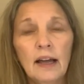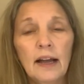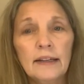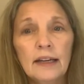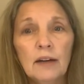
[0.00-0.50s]

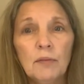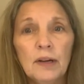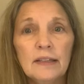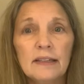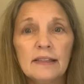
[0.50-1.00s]
I can't
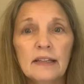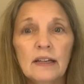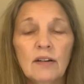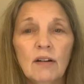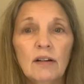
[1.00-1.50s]
wait to see
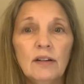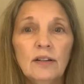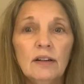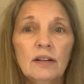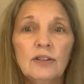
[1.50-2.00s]
it on
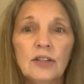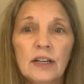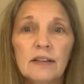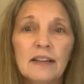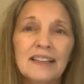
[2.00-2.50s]
her.
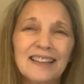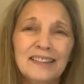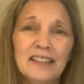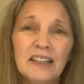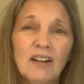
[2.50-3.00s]
It's
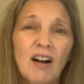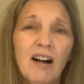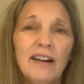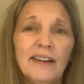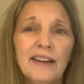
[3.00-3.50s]
a little
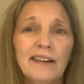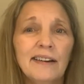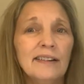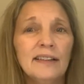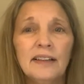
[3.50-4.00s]
hot
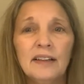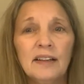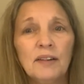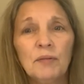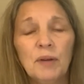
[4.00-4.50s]
here.
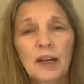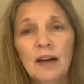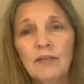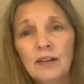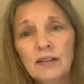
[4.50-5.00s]
We
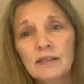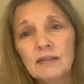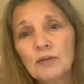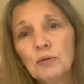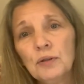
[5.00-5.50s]
haven't
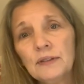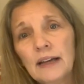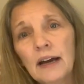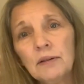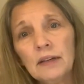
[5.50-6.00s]
cooled down